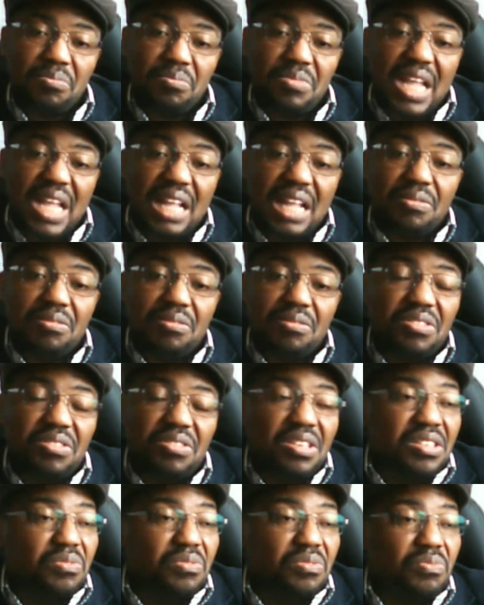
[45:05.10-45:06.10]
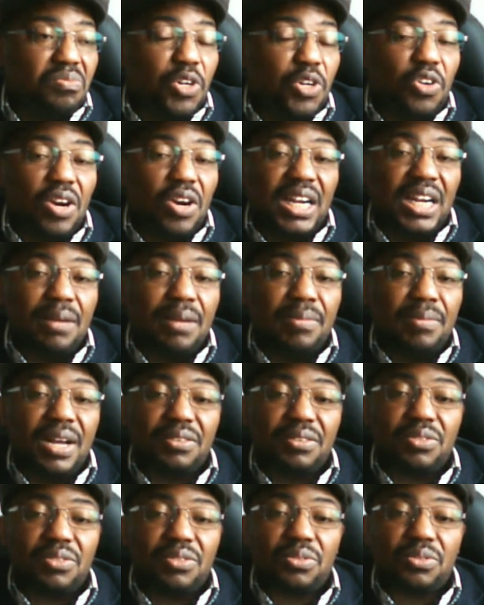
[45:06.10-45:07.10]
that since Boko Haram
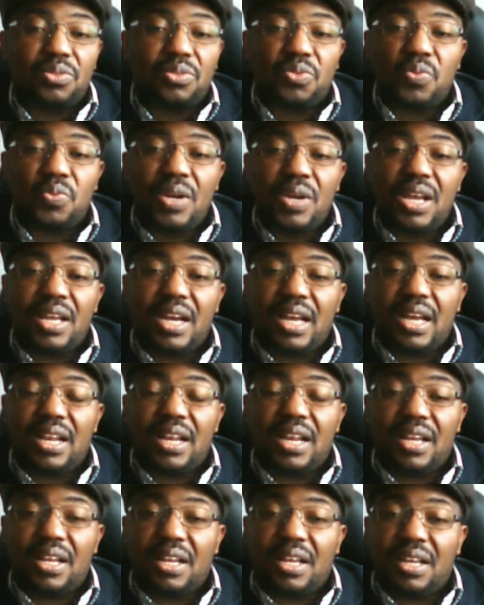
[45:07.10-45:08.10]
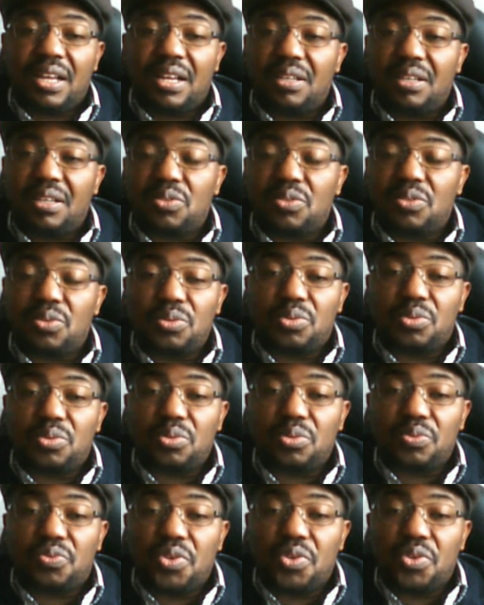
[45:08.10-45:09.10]
has swear
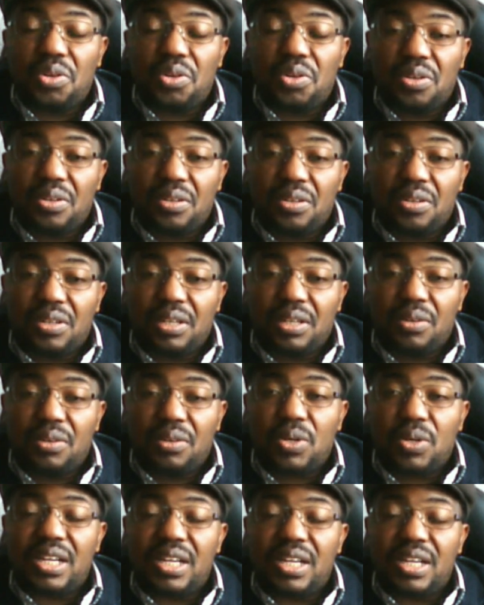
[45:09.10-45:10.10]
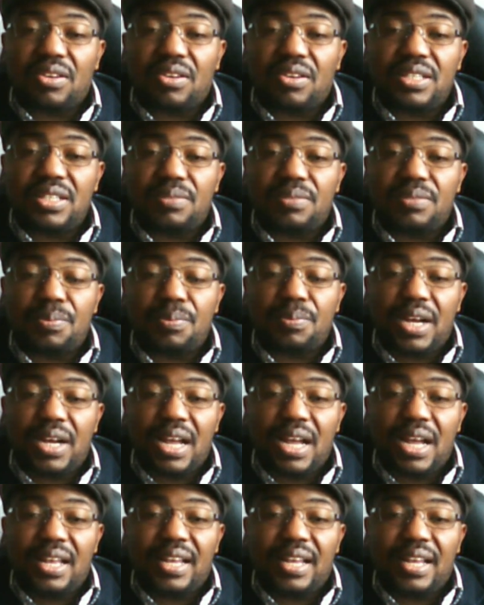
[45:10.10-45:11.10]
to follow what they call these people,
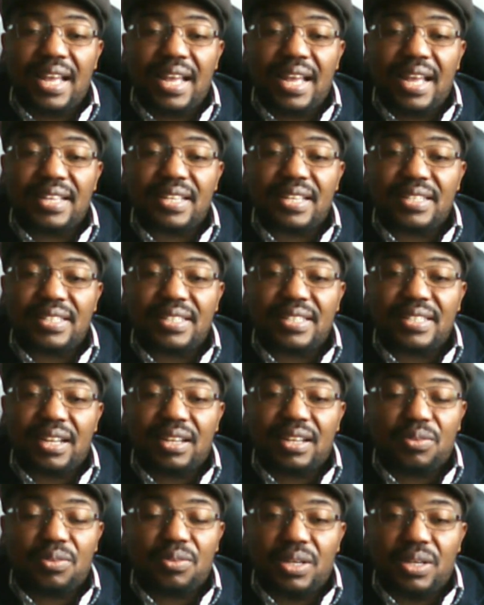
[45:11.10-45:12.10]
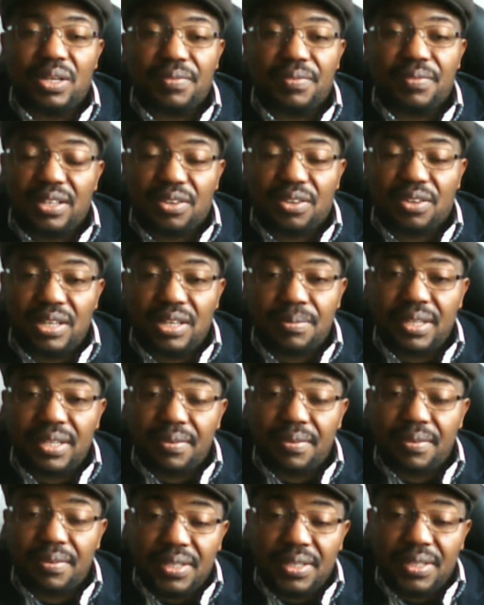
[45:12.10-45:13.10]
ISS, or whatever they call
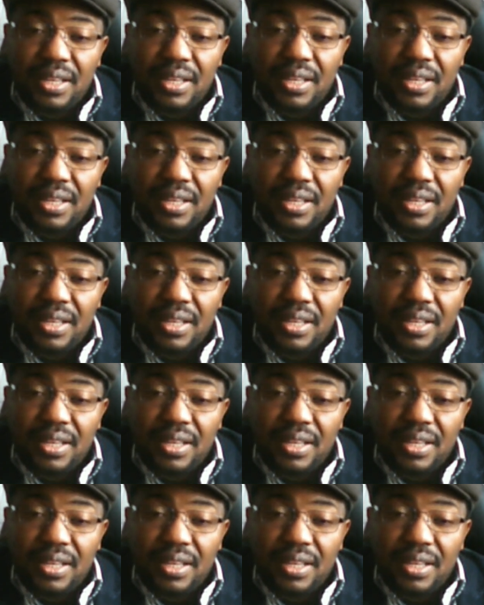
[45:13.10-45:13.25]
themselves,